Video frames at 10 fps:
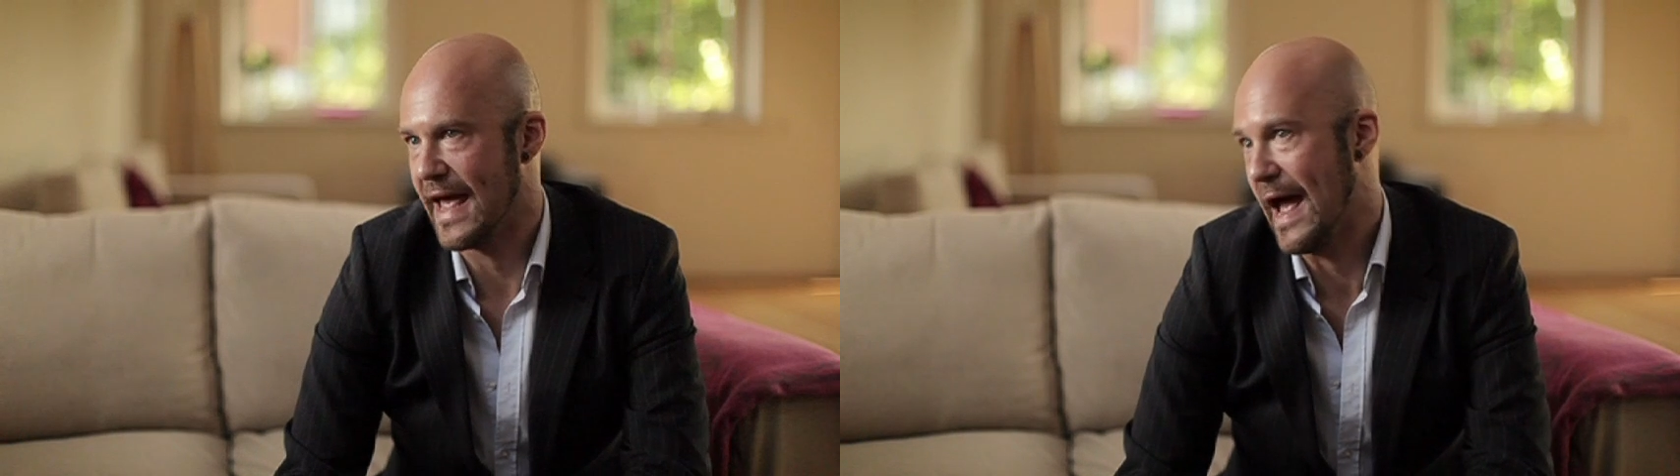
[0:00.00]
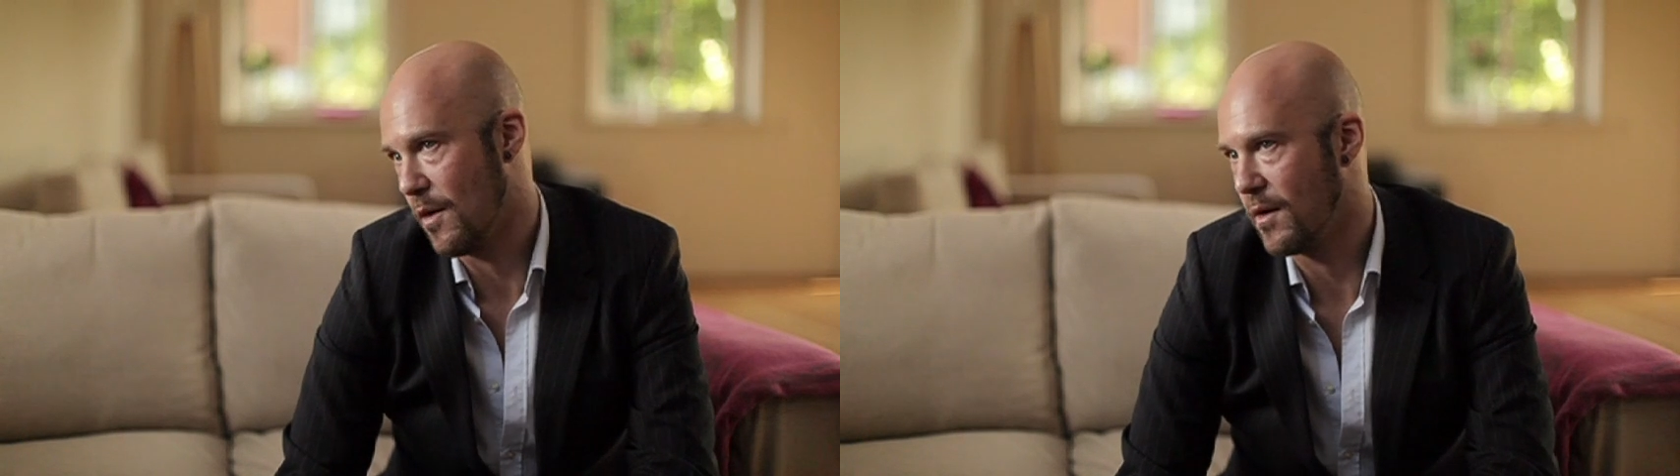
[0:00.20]

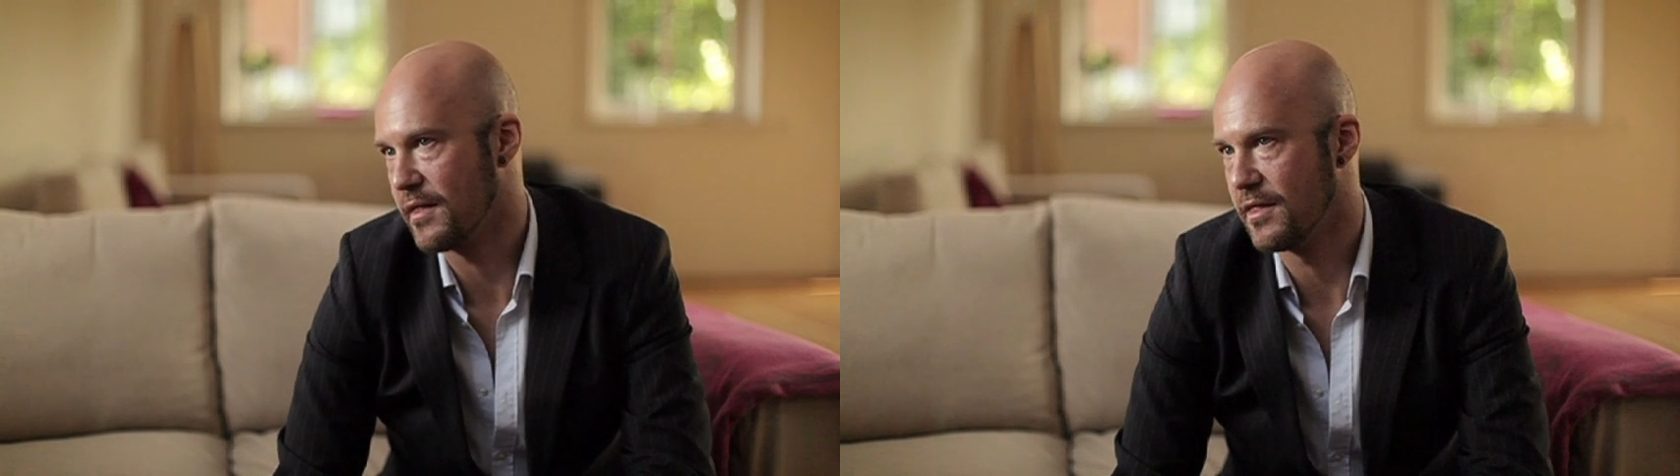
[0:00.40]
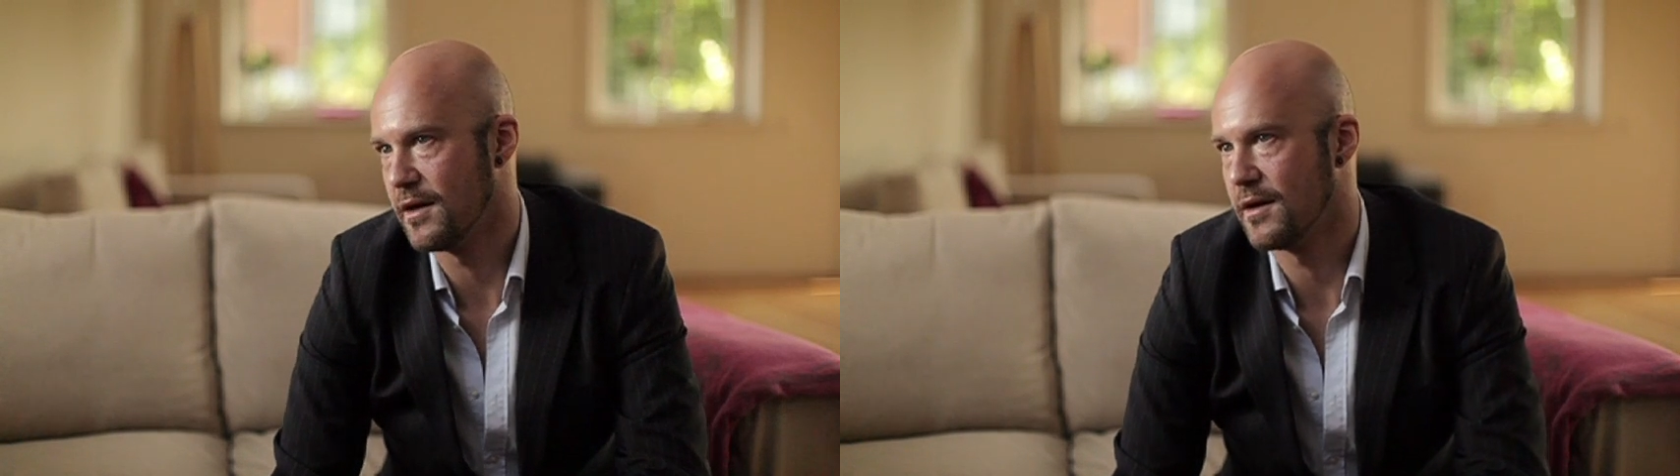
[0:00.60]
the
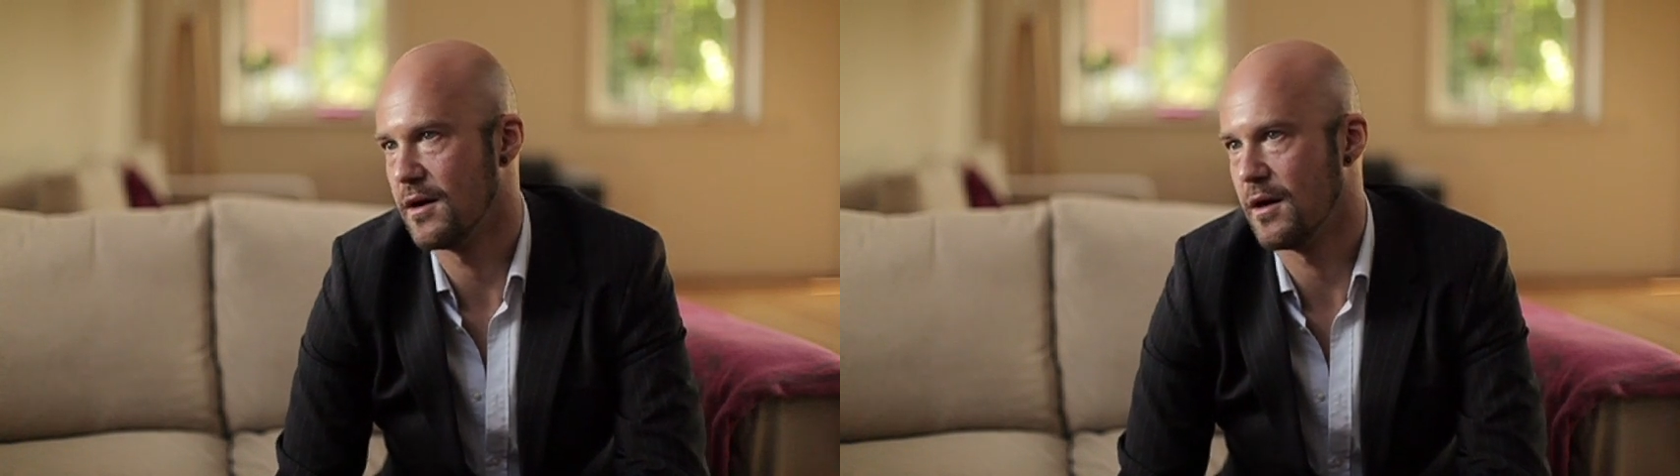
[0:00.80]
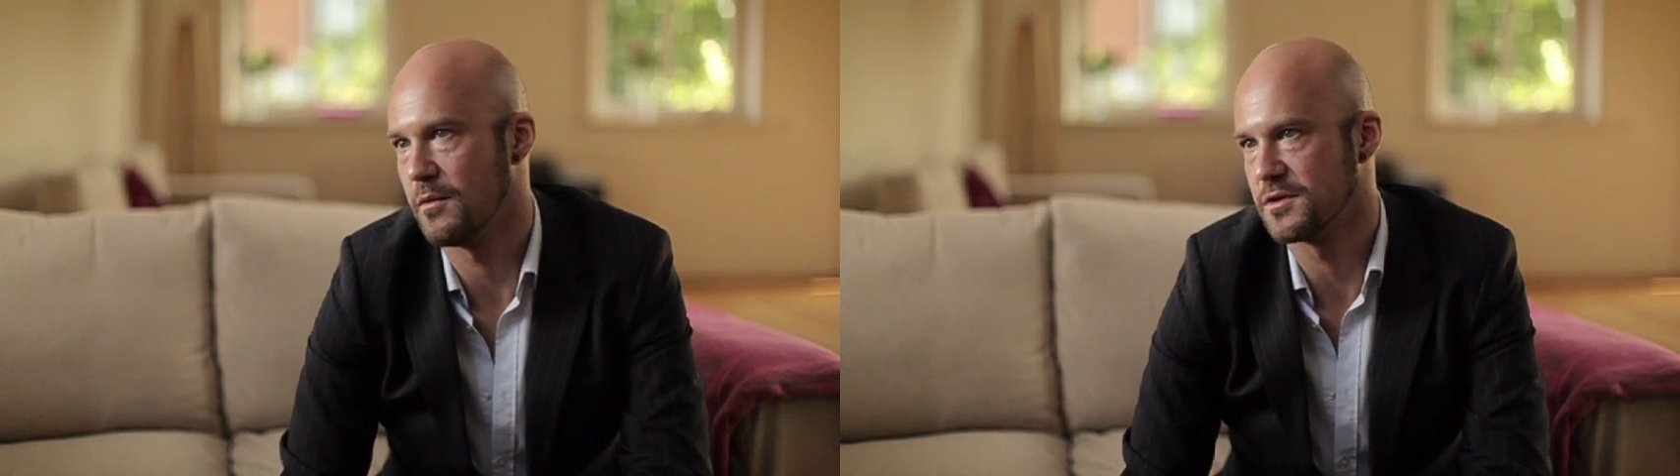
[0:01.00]
hour
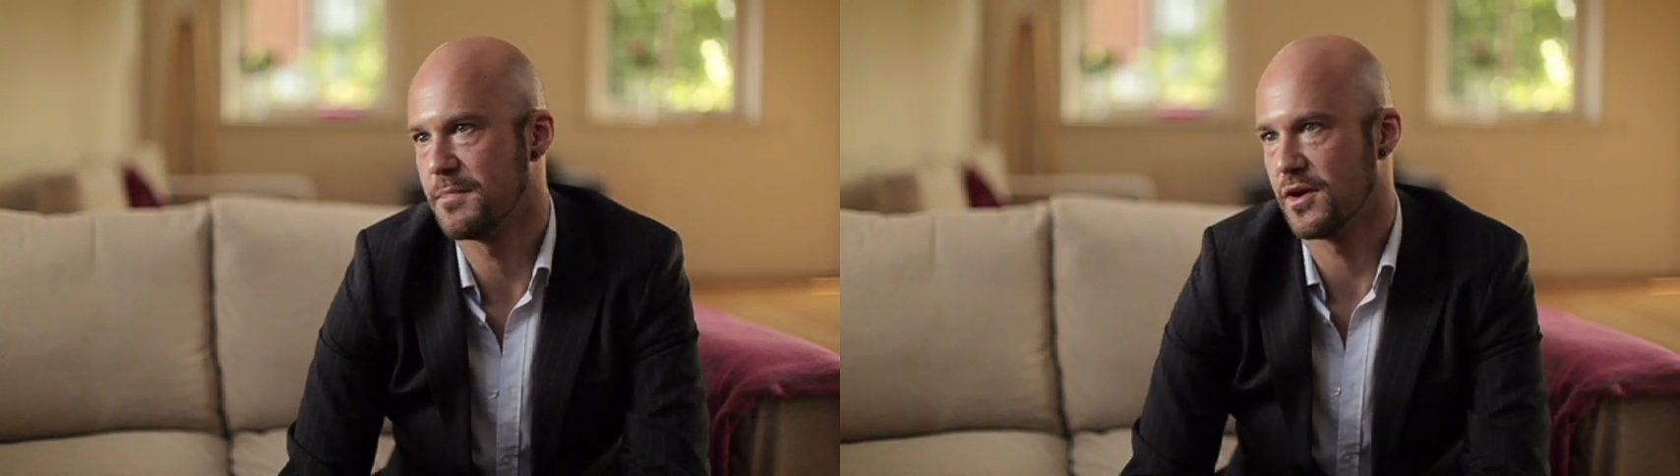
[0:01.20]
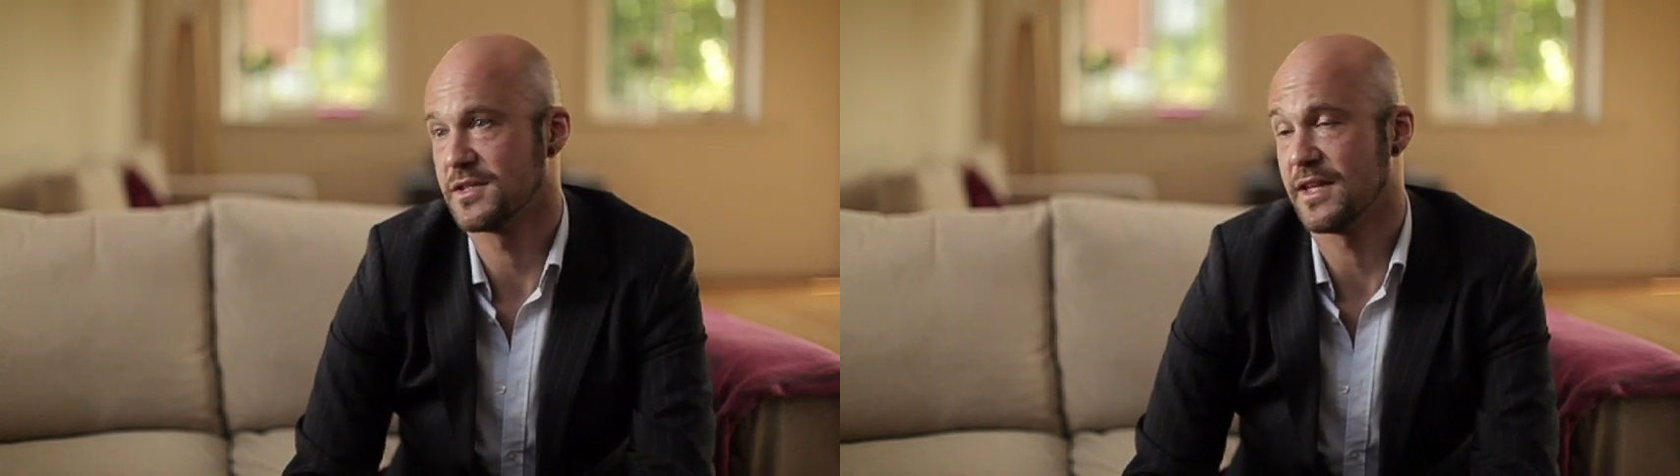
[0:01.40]
that I was
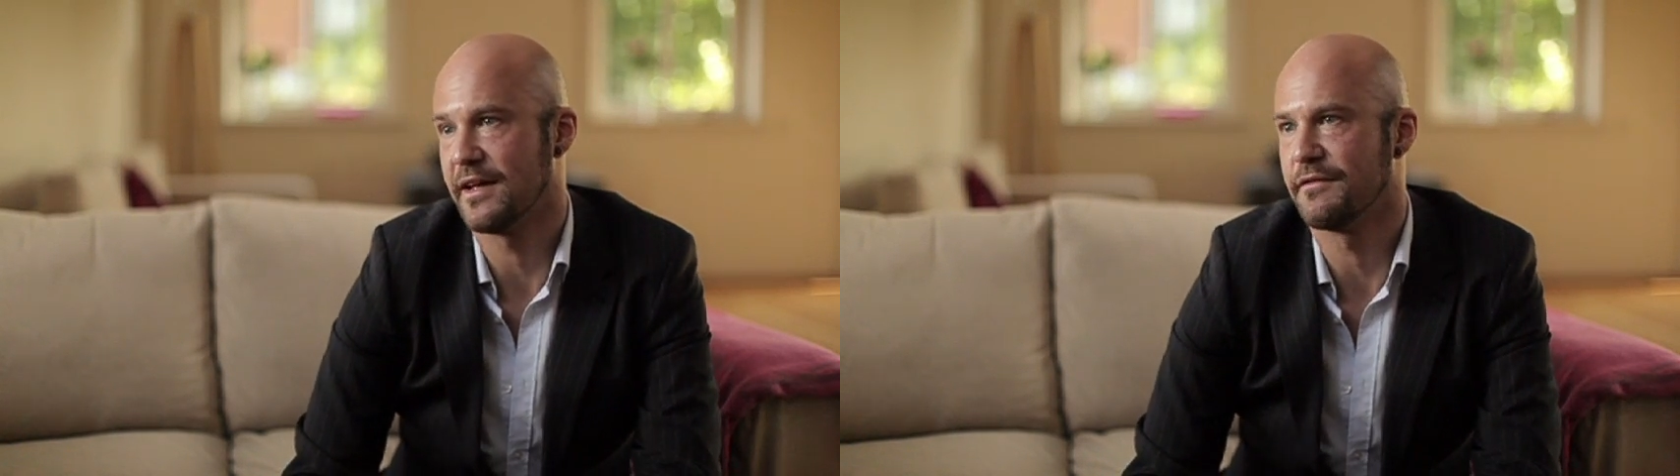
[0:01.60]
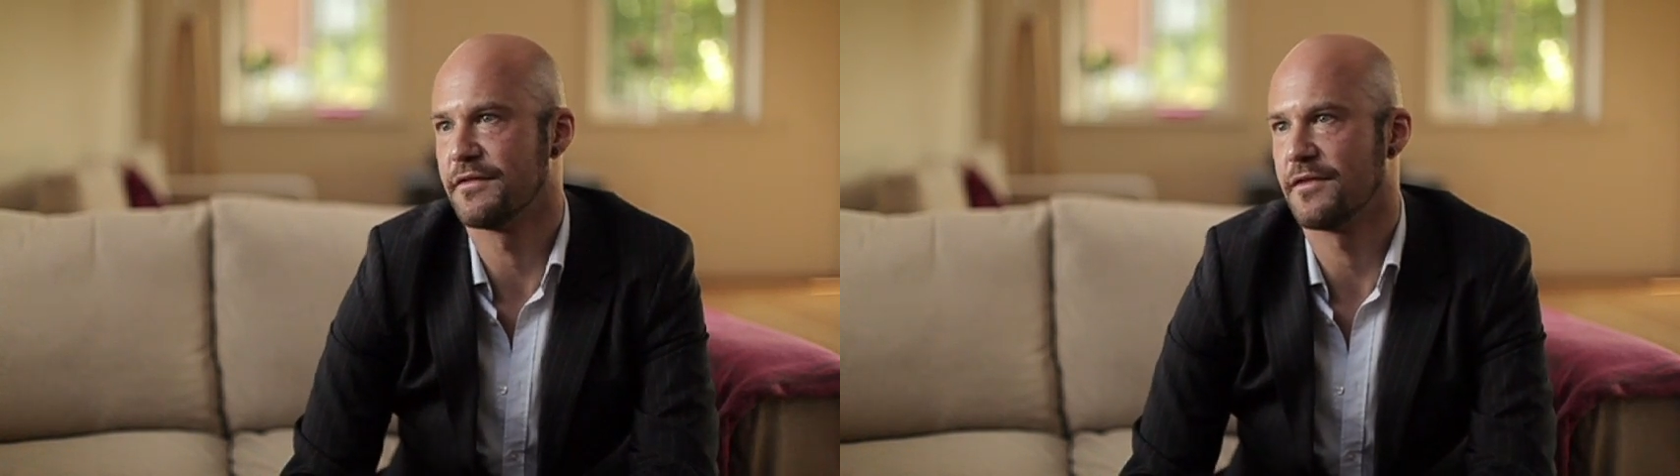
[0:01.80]

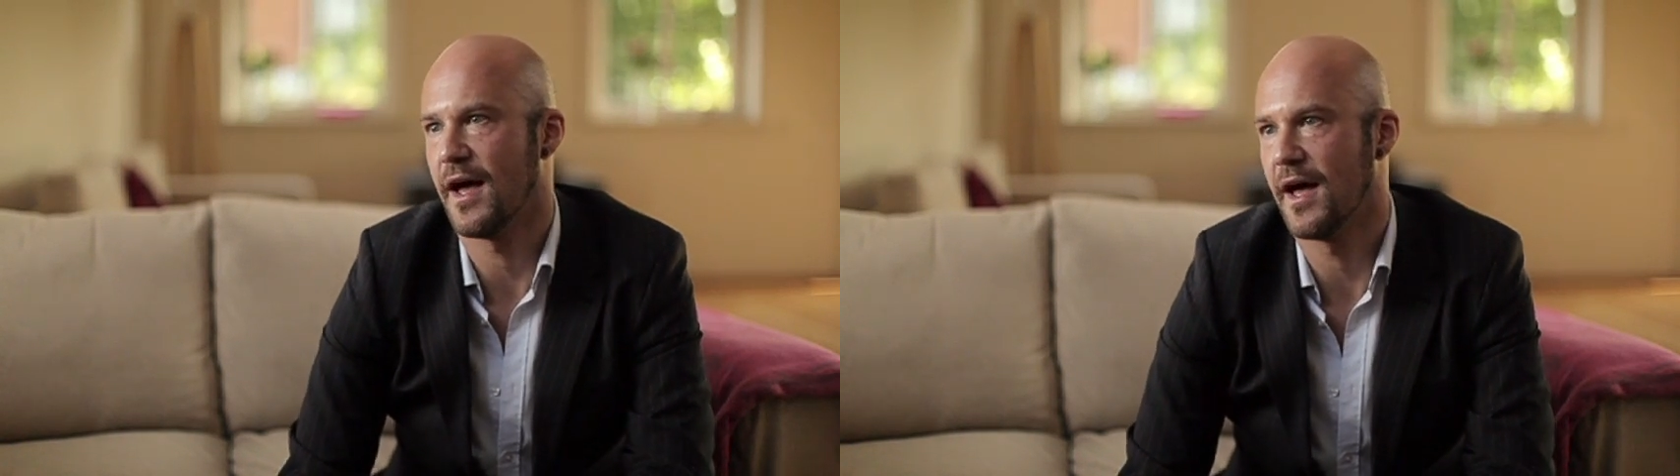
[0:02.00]
positive,